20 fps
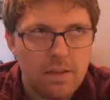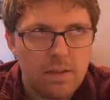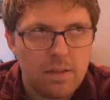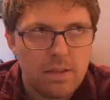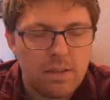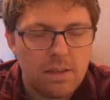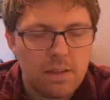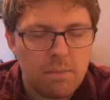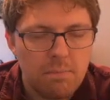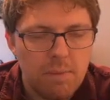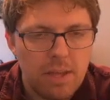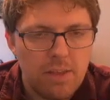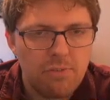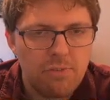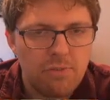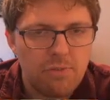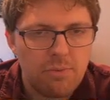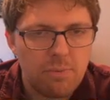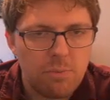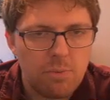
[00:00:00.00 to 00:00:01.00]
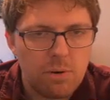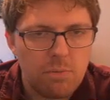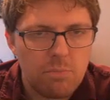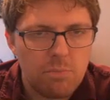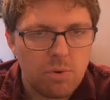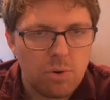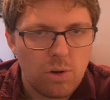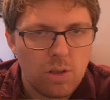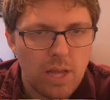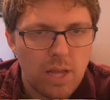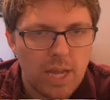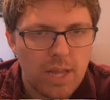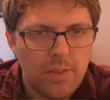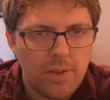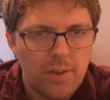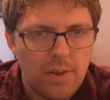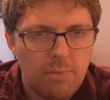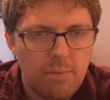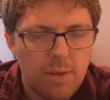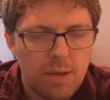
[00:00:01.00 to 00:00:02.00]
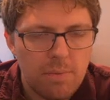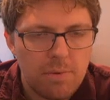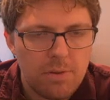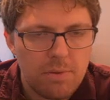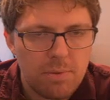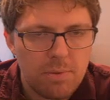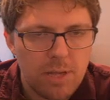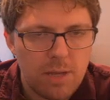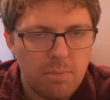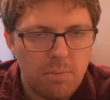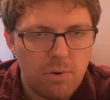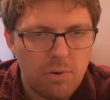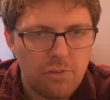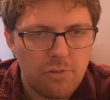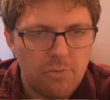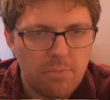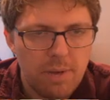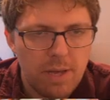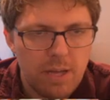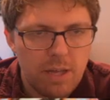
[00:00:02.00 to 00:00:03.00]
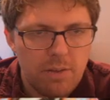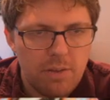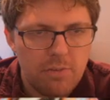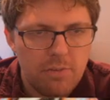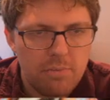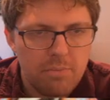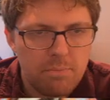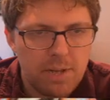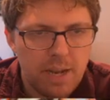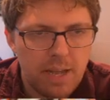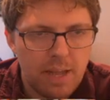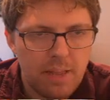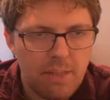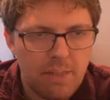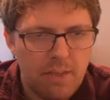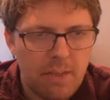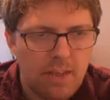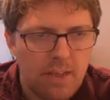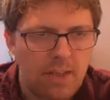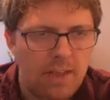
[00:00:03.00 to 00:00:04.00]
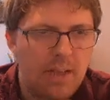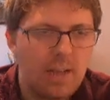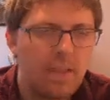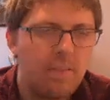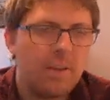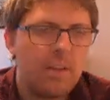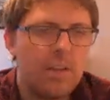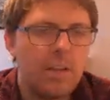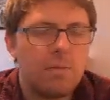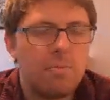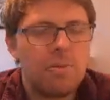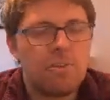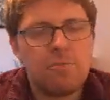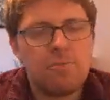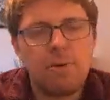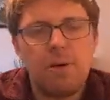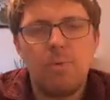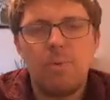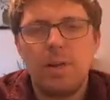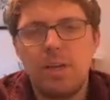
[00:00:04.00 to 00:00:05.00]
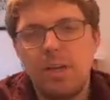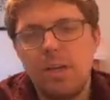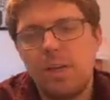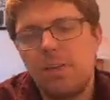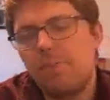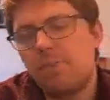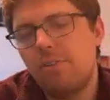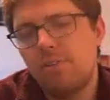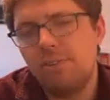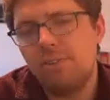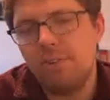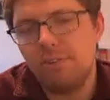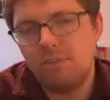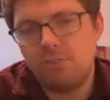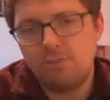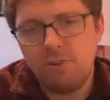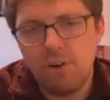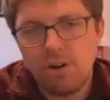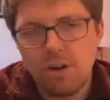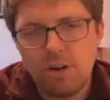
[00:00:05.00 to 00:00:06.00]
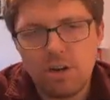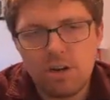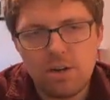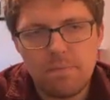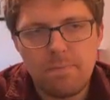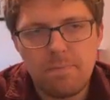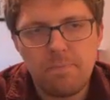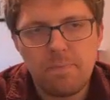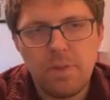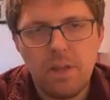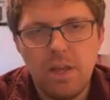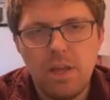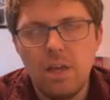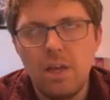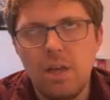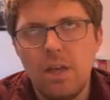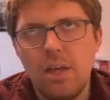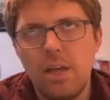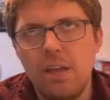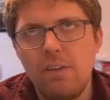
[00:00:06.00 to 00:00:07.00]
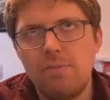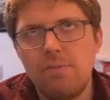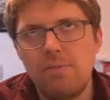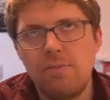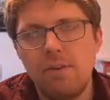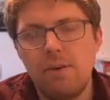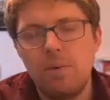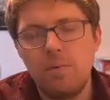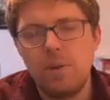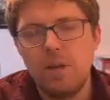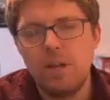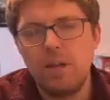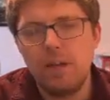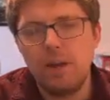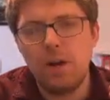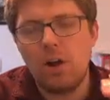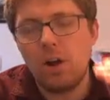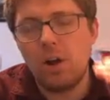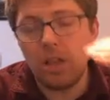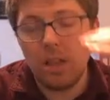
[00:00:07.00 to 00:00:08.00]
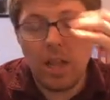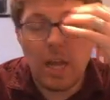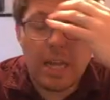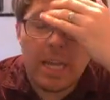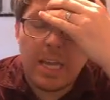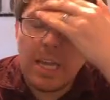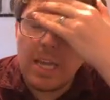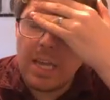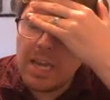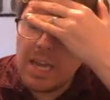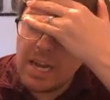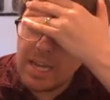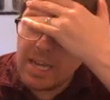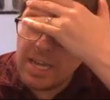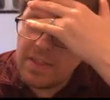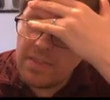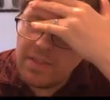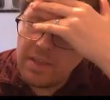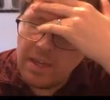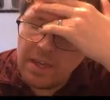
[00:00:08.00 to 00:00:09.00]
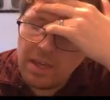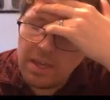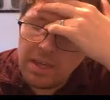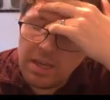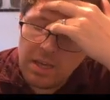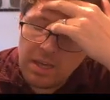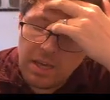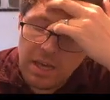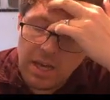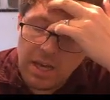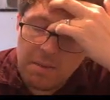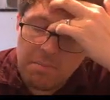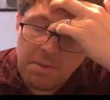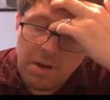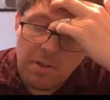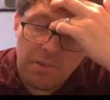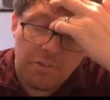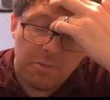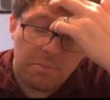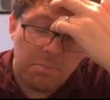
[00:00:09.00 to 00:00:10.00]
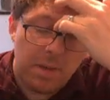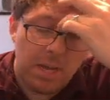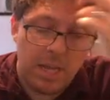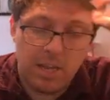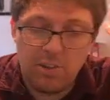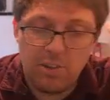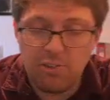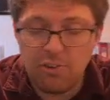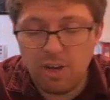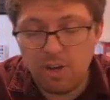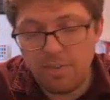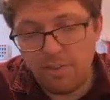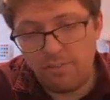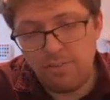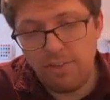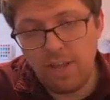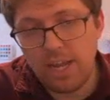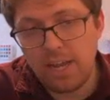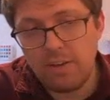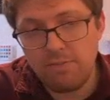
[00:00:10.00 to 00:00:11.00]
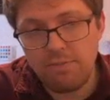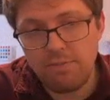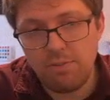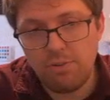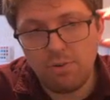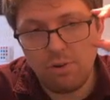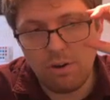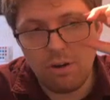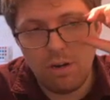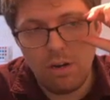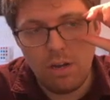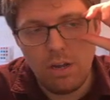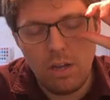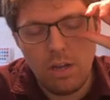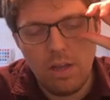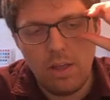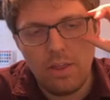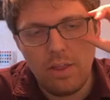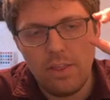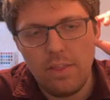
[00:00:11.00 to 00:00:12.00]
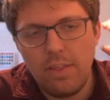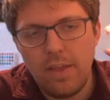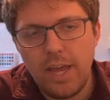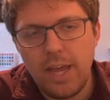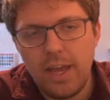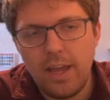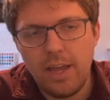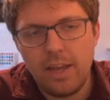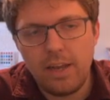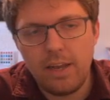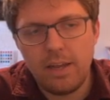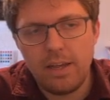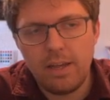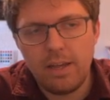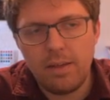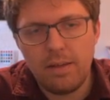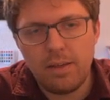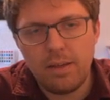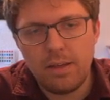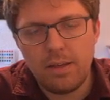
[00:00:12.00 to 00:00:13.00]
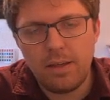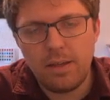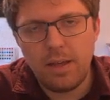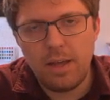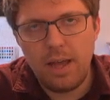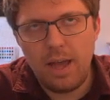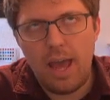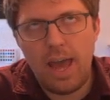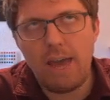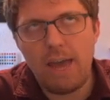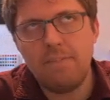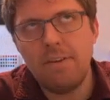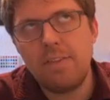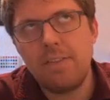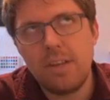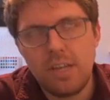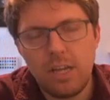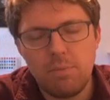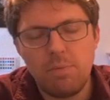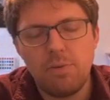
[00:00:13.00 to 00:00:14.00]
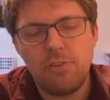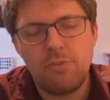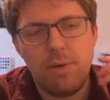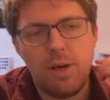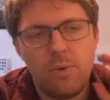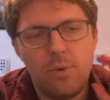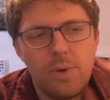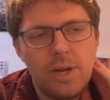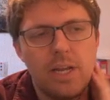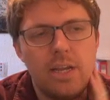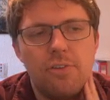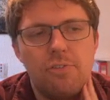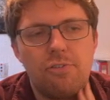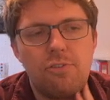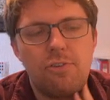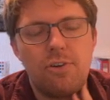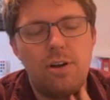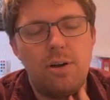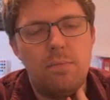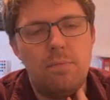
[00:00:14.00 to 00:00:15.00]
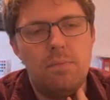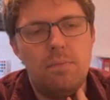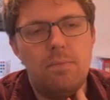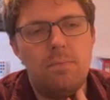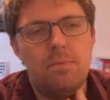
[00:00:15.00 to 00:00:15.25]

That means we're more likely to be able to play more spells, but I think getting the double spell weakness is still stronger. If we are lucky and get the Mollusk Mage on the second floor, then having the double spell weakness from